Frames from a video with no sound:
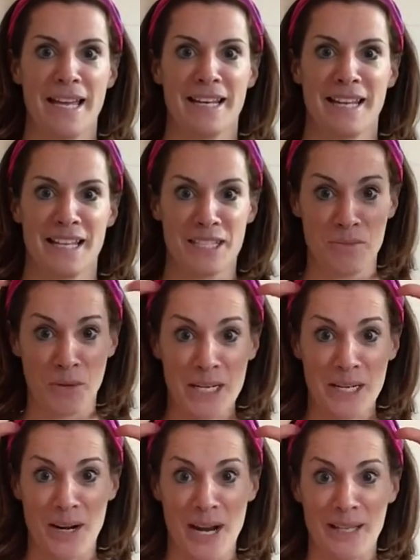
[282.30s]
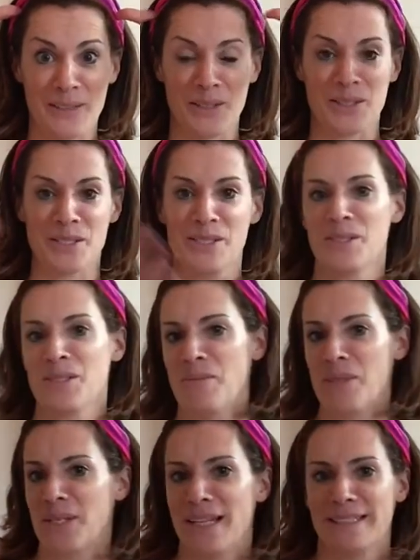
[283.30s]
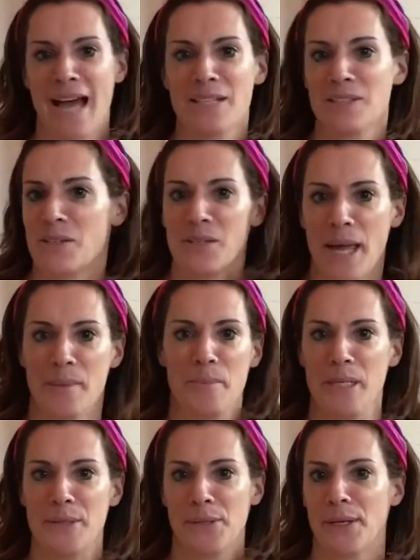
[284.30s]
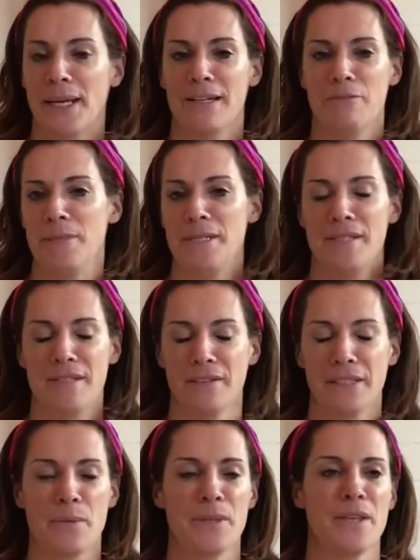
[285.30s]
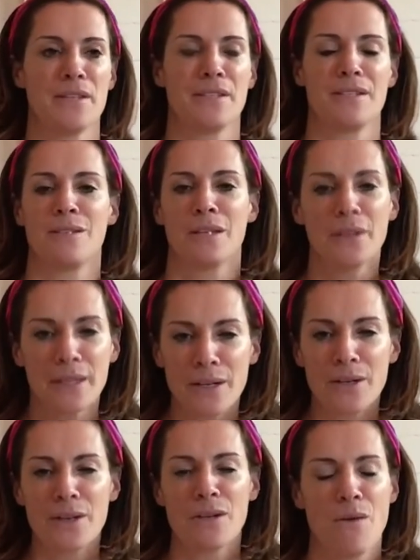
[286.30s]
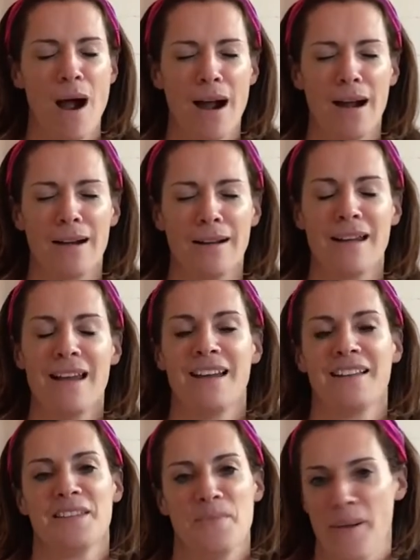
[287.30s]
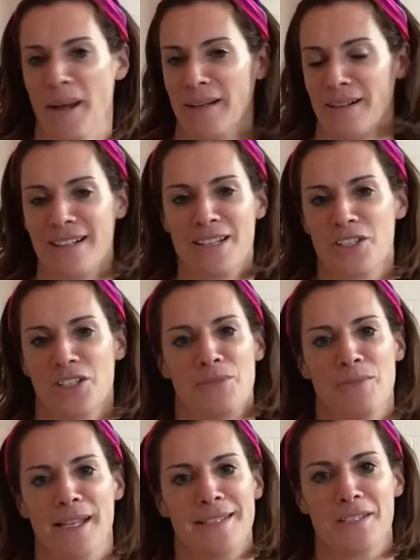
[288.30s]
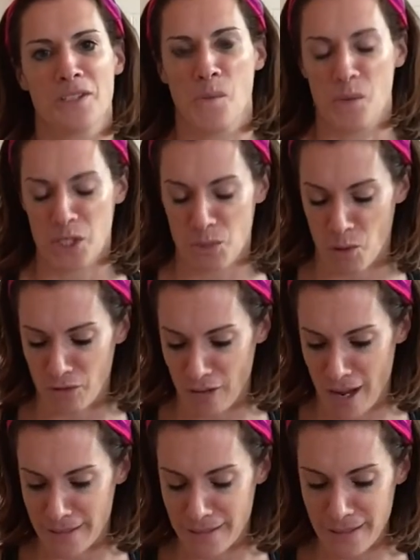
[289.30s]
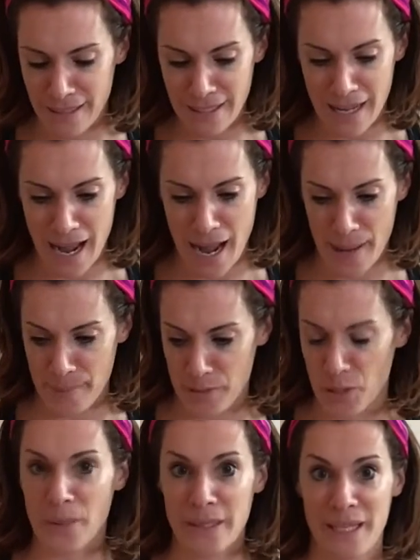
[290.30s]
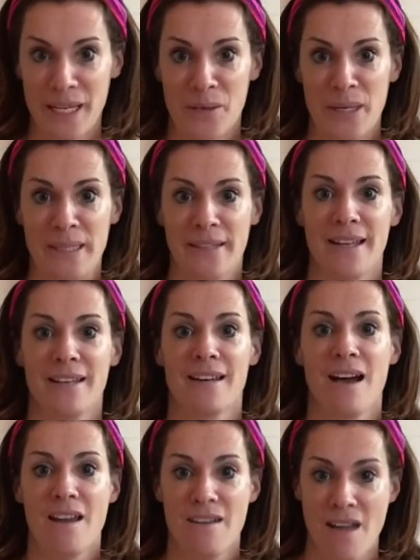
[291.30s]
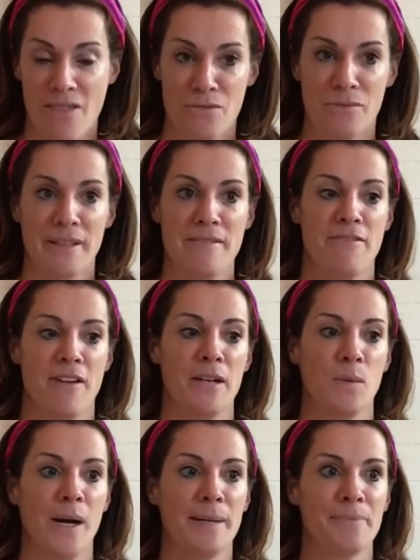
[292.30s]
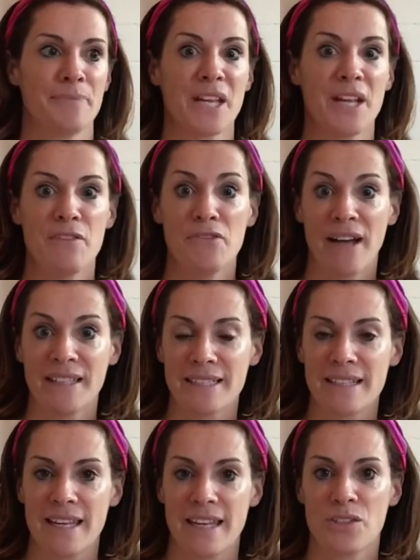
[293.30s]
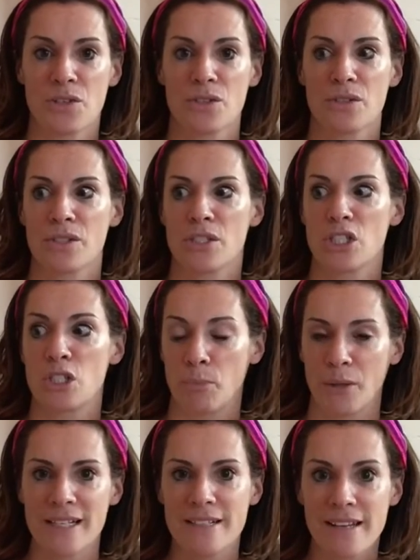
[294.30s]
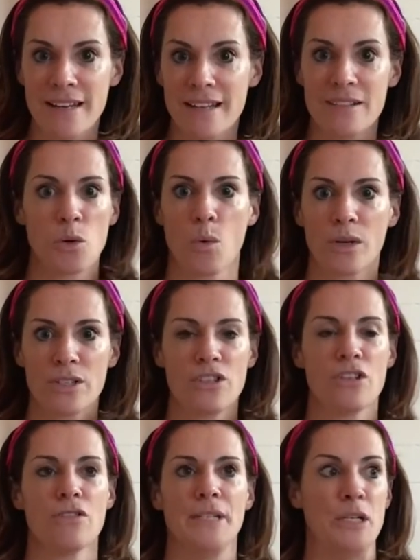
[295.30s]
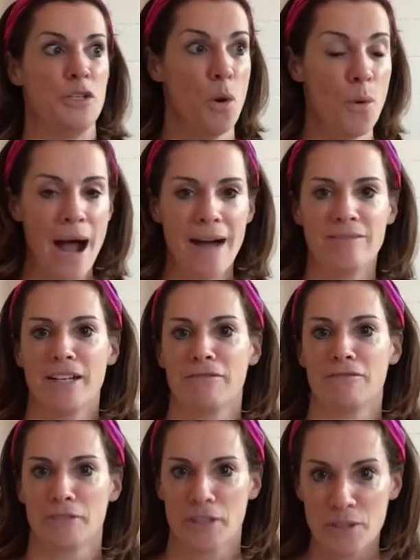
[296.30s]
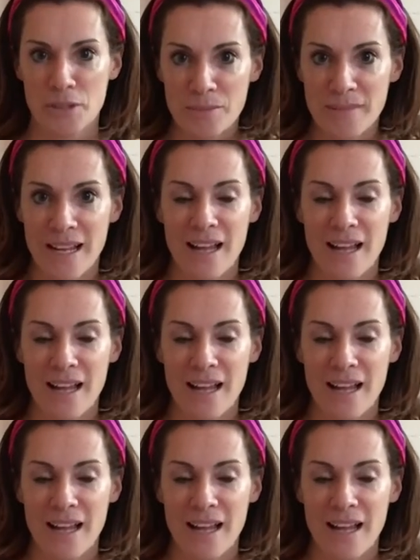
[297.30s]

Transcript: get some reindeer antlers? Something like that. So again, be creative, be silly with this. The sillier you are, the better. It just makes it so much more fun. So red light, green light, another really fun one. If you find that the kids are sprinting towards you and you don't have enough room,